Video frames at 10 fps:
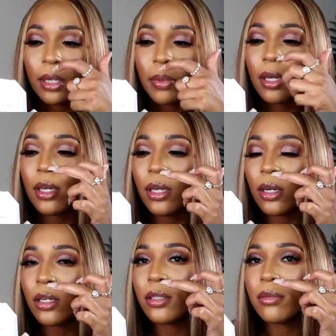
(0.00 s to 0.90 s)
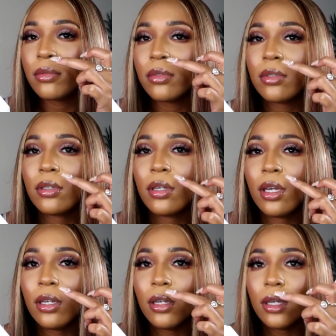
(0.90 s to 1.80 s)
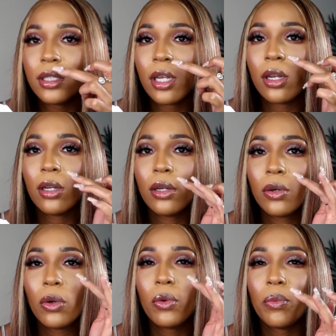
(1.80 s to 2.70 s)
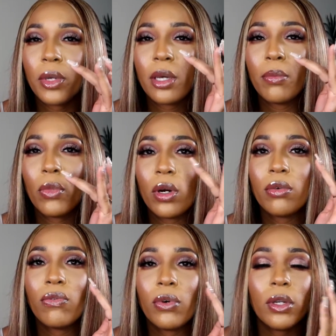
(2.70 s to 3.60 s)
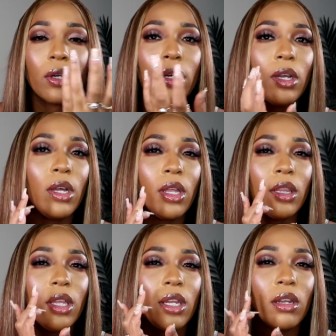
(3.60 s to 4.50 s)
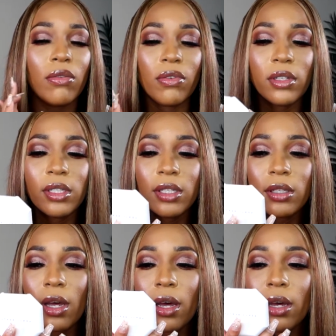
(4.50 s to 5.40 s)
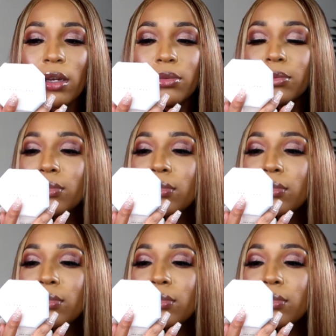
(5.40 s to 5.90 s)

lip here, it looks a little bit more fuller than the Fenty side.